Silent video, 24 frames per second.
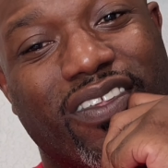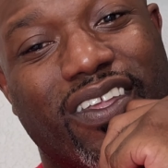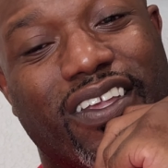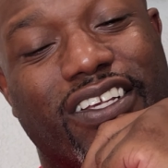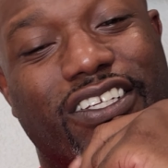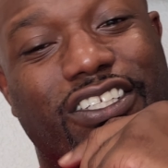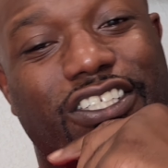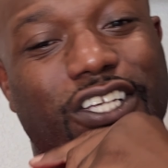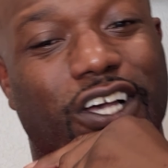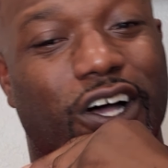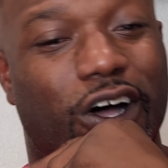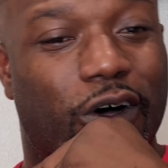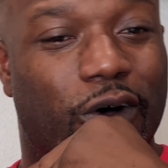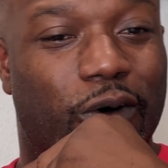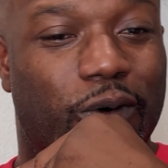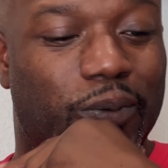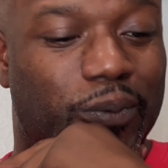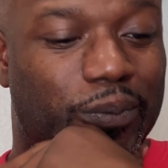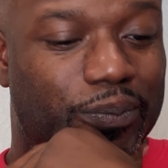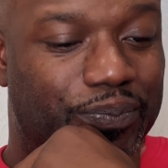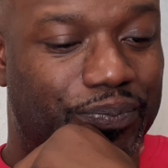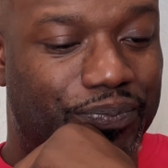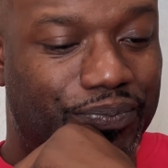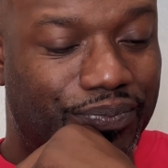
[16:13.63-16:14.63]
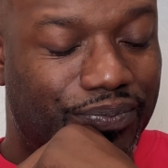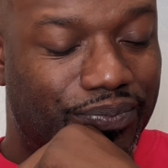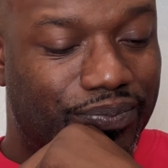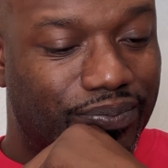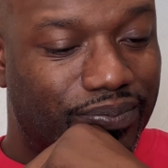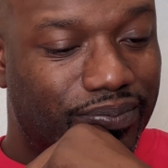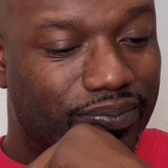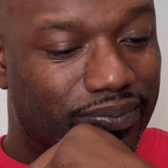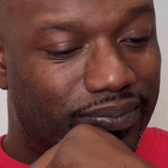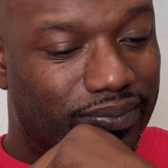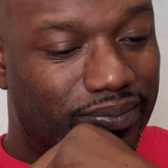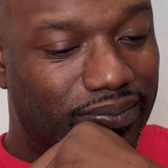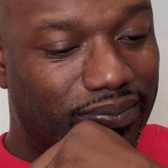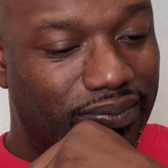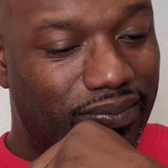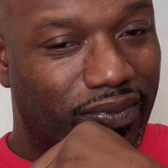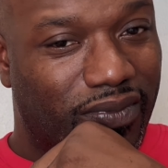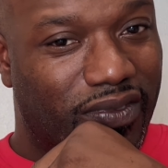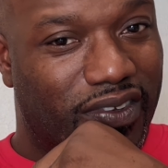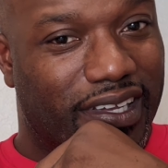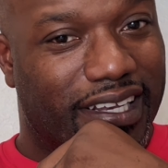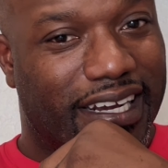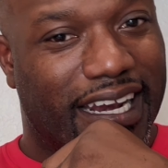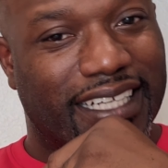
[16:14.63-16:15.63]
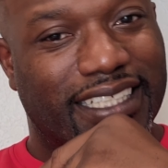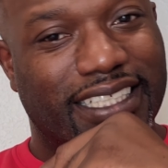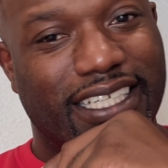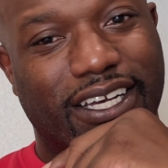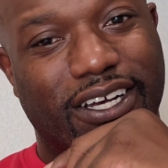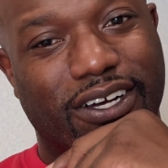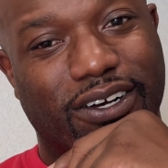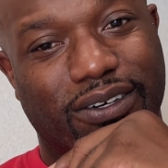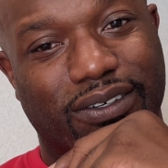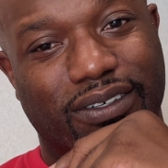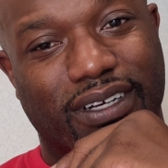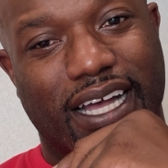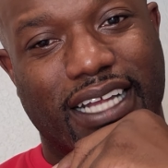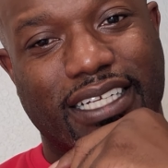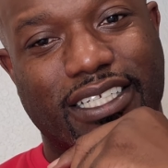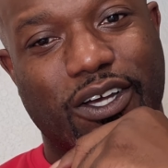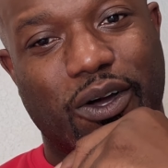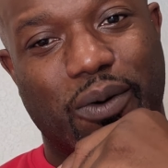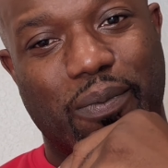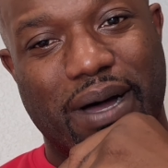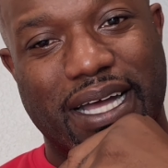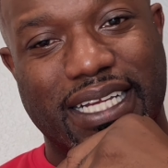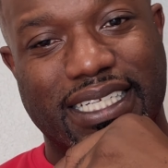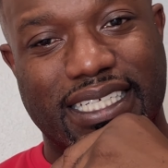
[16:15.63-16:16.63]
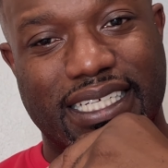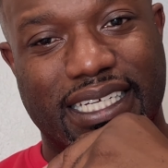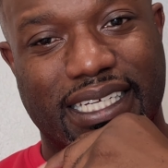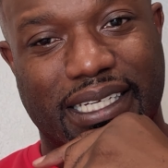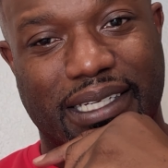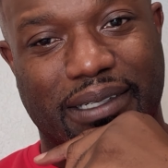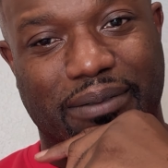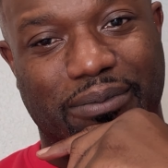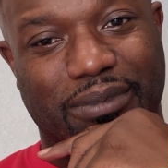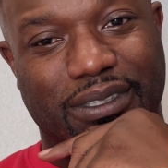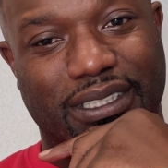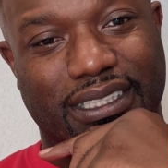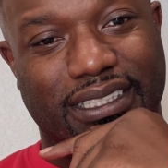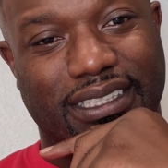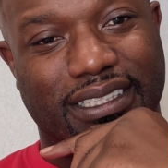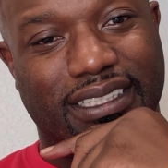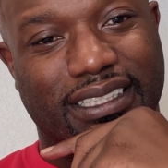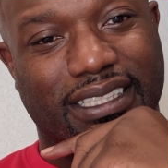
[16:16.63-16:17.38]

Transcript: So and I tell I tell my teams,